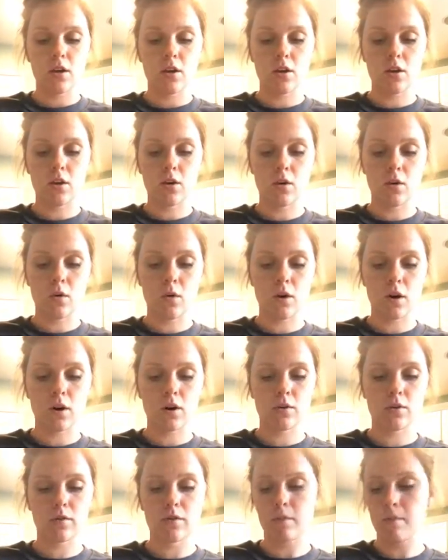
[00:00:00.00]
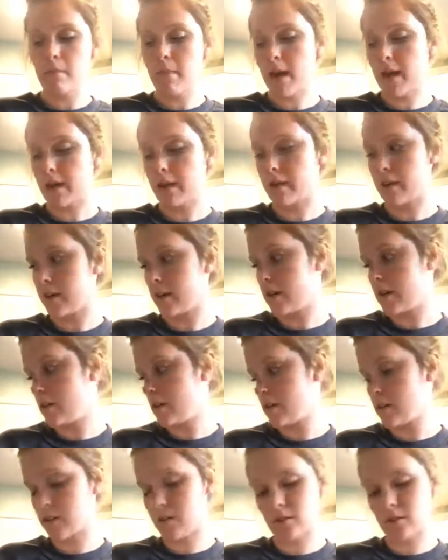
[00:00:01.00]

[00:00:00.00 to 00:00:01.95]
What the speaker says: you make these.